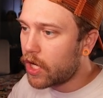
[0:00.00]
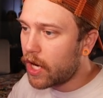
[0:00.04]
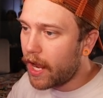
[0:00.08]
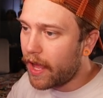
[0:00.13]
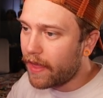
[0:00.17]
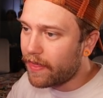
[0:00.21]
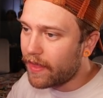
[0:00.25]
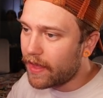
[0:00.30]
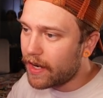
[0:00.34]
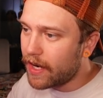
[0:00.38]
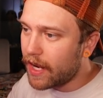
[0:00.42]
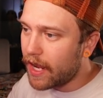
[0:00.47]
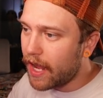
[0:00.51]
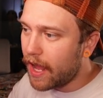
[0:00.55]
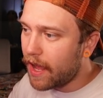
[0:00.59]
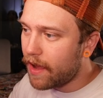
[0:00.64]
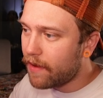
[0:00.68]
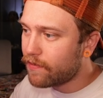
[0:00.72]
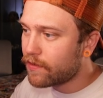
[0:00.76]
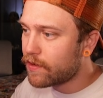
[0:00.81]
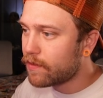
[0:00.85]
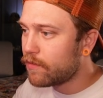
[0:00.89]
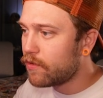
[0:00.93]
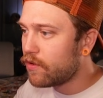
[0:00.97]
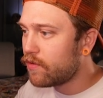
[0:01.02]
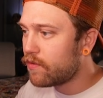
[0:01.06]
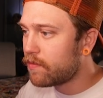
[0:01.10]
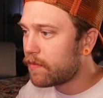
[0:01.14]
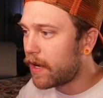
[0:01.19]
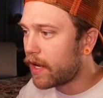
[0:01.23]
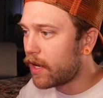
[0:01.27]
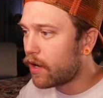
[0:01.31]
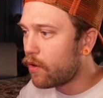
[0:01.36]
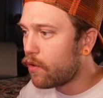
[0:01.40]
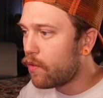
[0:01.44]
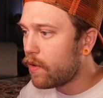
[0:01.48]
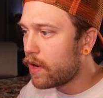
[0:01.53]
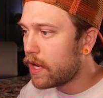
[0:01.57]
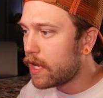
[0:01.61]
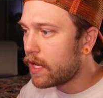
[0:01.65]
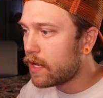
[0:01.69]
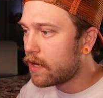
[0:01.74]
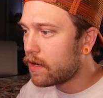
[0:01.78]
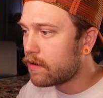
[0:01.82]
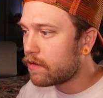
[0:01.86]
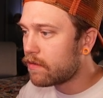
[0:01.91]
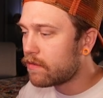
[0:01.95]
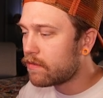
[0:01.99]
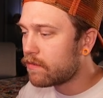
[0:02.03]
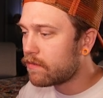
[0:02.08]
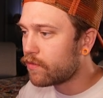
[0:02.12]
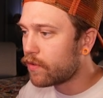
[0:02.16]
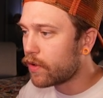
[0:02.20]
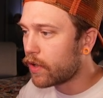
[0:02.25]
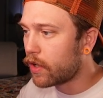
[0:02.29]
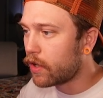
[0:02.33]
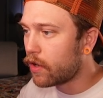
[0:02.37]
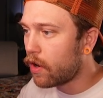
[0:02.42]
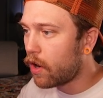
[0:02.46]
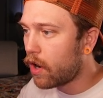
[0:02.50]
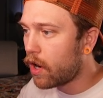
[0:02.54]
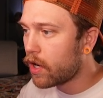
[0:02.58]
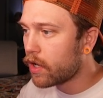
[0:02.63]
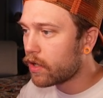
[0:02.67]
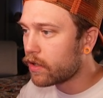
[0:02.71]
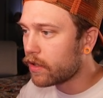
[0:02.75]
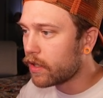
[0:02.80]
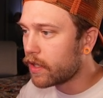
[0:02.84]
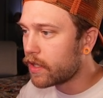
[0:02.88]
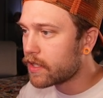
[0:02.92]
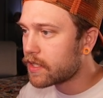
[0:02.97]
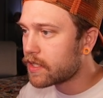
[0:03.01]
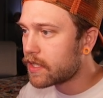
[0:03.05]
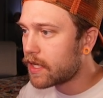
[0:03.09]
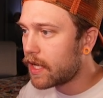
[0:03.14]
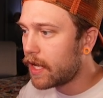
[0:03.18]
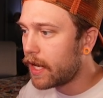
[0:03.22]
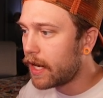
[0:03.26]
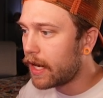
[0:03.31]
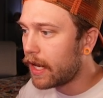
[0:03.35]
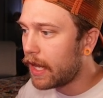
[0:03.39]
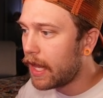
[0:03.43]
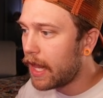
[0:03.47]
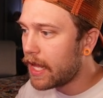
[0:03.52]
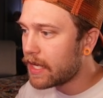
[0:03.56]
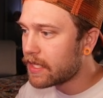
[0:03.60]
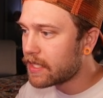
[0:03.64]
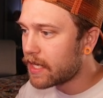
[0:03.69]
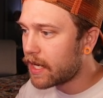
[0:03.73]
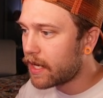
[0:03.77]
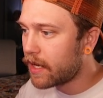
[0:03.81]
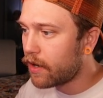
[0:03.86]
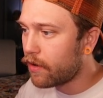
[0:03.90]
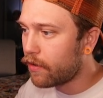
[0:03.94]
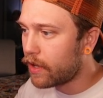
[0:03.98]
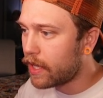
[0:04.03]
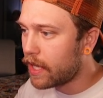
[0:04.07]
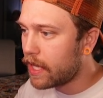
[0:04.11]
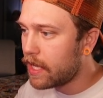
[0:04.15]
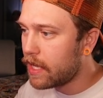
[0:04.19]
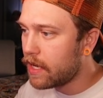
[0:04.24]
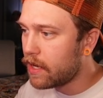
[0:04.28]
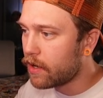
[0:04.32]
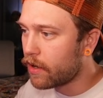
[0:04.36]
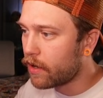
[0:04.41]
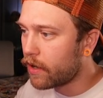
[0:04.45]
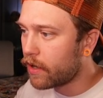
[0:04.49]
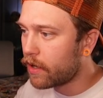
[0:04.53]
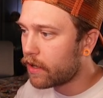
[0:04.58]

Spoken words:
And then I have to move my queen regardless, unless I go here.